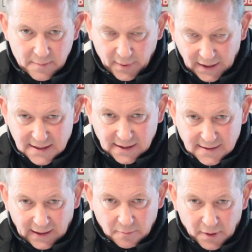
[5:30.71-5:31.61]
Bide your
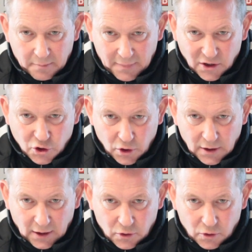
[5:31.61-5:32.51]
time, but make sure
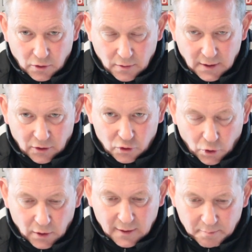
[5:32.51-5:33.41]
you're
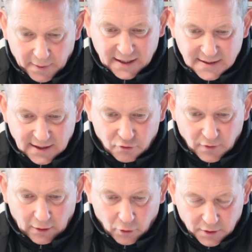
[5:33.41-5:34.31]
doing the basics
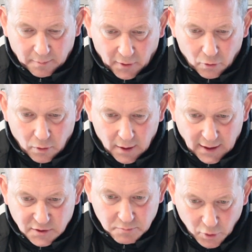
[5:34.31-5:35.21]
right on the ball.
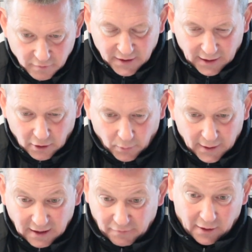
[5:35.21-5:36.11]
It's moving it
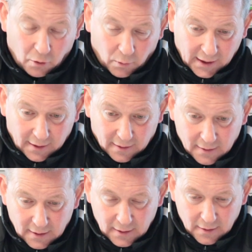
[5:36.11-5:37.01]
even quicker
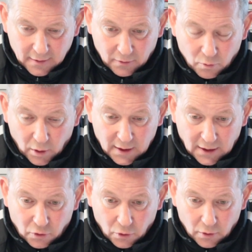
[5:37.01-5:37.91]
than what
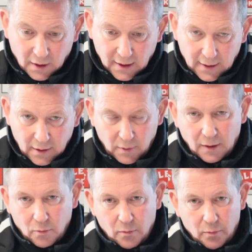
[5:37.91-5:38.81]
you do.
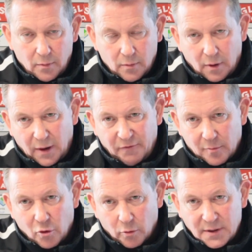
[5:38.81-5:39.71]
Away
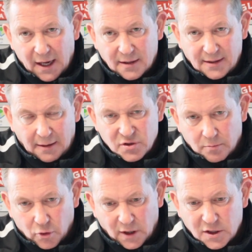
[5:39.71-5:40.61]
from home, yeah, teams are
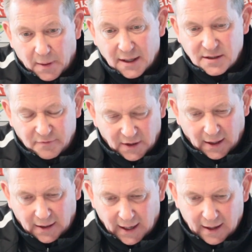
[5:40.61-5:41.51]
more expansive. You
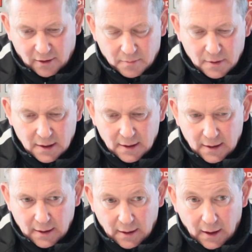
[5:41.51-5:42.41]
can get them.
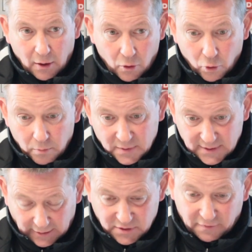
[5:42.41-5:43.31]
At home,
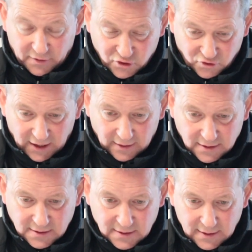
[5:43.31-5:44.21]
teams are frustrating
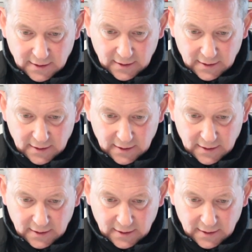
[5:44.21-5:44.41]
us.